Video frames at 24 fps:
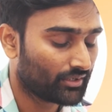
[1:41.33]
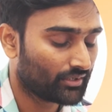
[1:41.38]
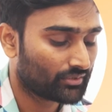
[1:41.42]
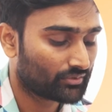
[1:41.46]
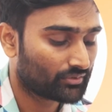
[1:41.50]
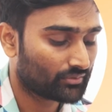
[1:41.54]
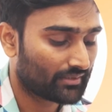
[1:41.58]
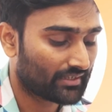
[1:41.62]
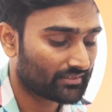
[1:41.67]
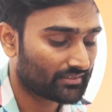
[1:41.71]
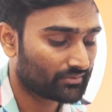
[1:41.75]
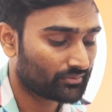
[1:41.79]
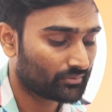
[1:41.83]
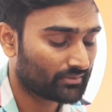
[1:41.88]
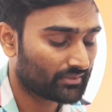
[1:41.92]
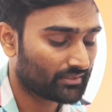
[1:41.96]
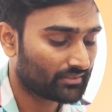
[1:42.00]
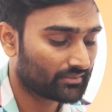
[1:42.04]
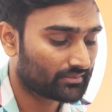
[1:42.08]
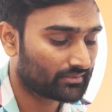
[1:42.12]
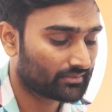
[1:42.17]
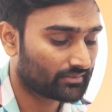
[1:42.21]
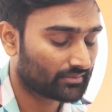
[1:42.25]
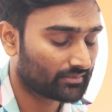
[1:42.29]
So as soon
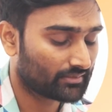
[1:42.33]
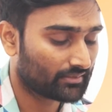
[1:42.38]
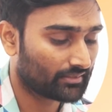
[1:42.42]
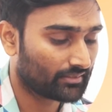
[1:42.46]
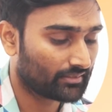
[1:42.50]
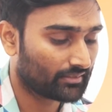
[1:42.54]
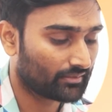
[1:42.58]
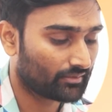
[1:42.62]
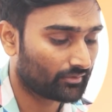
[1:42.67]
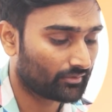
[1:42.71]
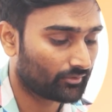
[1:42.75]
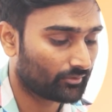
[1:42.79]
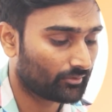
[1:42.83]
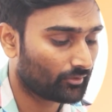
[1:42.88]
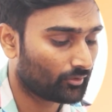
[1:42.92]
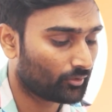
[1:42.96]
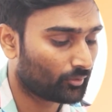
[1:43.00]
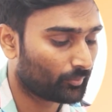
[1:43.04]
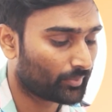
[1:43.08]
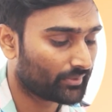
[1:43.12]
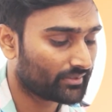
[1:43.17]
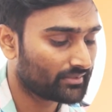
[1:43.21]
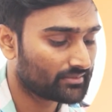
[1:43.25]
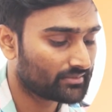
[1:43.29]
as the
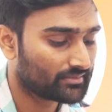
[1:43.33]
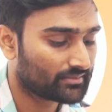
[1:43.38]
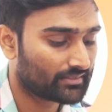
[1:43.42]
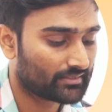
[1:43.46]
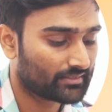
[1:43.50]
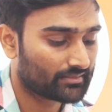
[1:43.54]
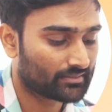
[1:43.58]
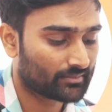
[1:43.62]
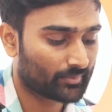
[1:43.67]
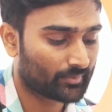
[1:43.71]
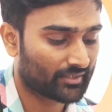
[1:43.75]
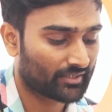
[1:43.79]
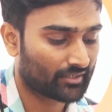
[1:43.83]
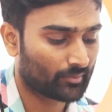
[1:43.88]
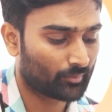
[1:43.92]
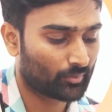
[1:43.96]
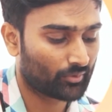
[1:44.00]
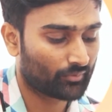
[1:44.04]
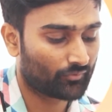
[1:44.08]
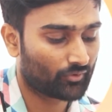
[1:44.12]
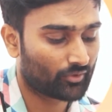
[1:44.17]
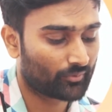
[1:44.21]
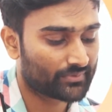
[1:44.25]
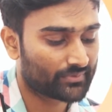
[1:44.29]
opens, there's a
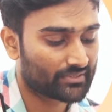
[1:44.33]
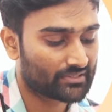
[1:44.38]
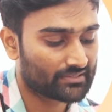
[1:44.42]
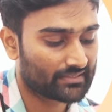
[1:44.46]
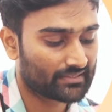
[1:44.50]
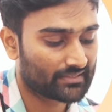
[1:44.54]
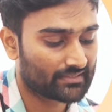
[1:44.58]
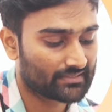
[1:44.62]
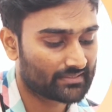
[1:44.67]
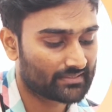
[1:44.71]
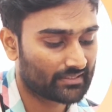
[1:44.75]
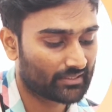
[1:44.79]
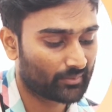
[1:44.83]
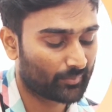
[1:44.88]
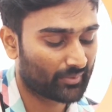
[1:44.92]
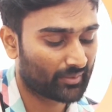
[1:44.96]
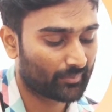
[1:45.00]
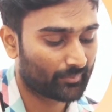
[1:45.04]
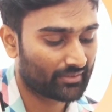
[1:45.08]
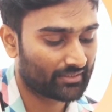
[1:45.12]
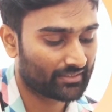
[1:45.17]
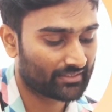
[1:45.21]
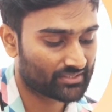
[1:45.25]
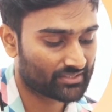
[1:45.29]
couple of options. You can see the
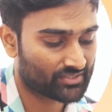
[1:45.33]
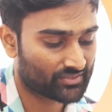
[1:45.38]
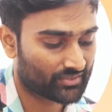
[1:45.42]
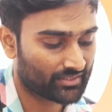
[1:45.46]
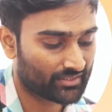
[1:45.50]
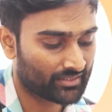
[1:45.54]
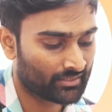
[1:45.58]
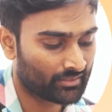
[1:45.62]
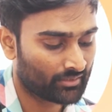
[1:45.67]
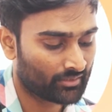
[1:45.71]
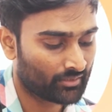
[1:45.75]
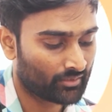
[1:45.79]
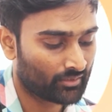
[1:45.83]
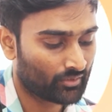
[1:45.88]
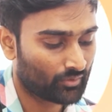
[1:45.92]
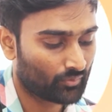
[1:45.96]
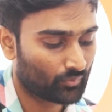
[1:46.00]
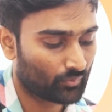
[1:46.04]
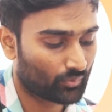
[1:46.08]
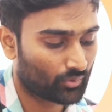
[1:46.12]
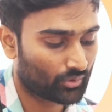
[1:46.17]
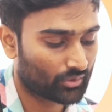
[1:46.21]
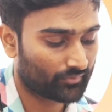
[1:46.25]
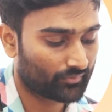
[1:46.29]
payment history,
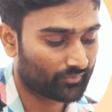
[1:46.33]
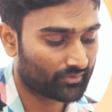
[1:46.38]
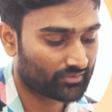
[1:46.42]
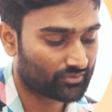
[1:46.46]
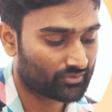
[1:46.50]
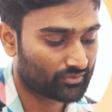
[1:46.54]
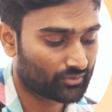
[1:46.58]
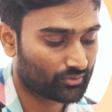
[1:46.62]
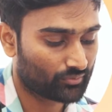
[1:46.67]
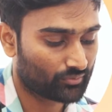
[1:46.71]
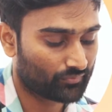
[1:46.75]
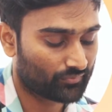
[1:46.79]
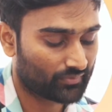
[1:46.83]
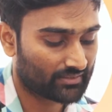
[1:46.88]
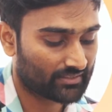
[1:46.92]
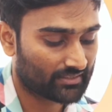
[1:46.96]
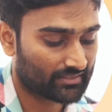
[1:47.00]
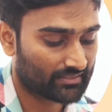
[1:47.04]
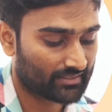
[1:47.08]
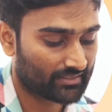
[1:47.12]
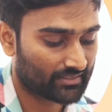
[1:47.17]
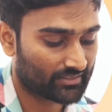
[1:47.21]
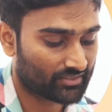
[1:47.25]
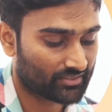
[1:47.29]
whatever is due for
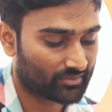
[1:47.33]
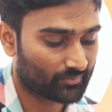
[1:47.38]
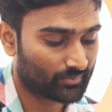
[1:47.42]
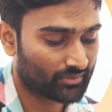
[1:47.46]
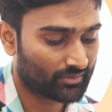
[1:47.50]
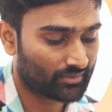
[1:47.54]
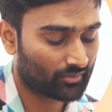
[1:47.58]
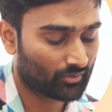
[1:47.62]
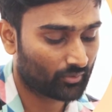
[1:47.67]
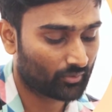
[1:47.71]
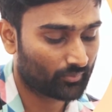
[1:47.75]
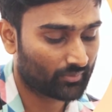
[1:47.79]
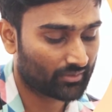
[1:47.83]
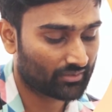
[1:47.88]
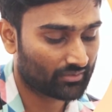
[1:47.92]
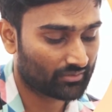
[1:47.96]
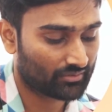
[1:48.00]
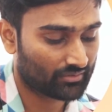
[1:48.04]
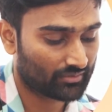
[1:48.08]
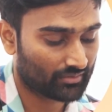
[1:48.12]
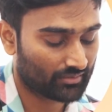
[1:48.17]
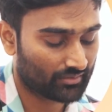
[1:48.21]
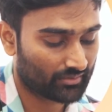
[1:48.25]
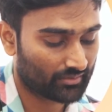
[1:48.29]
that customer, how
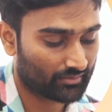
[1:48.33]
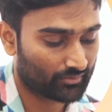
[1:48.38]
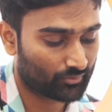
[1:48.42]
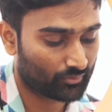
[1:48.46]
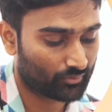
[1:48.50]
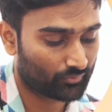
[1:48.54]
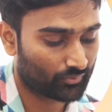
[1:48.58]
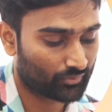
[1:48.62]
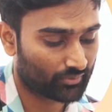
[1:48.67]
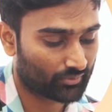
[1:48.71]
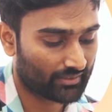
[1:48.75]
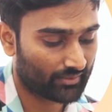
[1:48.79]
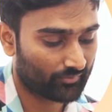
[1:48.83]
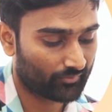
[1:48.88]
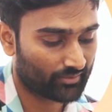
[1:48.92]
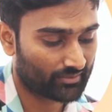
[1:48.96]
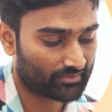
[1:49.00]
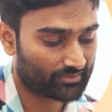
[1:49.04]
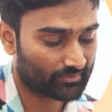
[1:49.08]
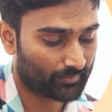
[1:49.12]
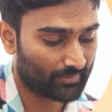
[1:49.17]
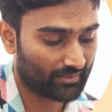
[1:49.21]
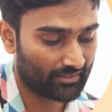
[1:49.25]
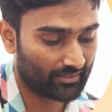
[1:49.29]
much 2491
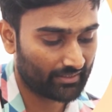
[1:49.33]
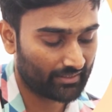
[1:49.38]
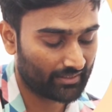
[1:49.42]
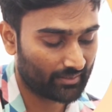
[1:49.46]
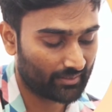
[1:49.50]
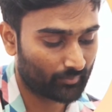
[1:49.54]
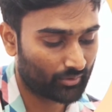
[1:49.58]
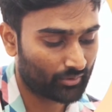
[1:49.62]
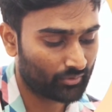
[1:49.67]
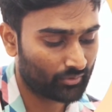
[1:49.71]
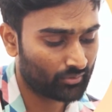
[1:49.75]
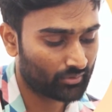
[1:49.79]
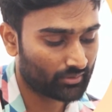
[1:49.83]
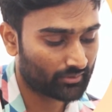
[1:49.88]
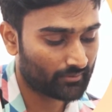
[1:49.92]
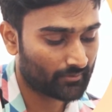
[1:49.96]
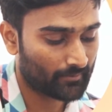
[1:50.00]
is a pending amount.